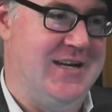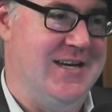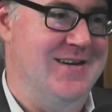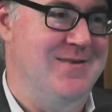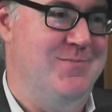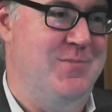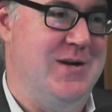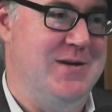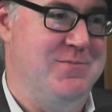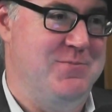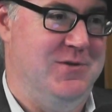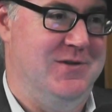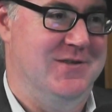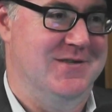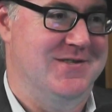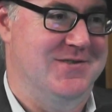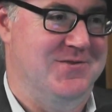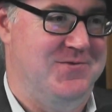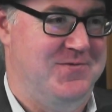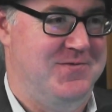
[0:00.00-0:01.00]
key people
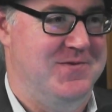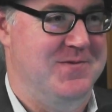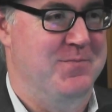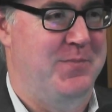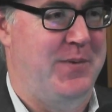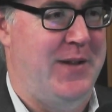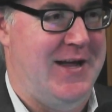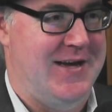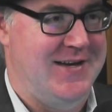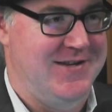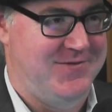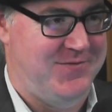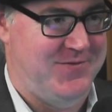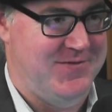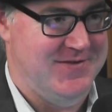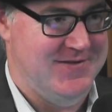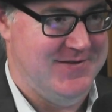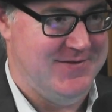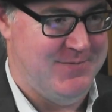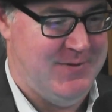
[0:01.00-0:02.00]
are sort of in place for
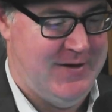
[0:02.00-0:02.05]
this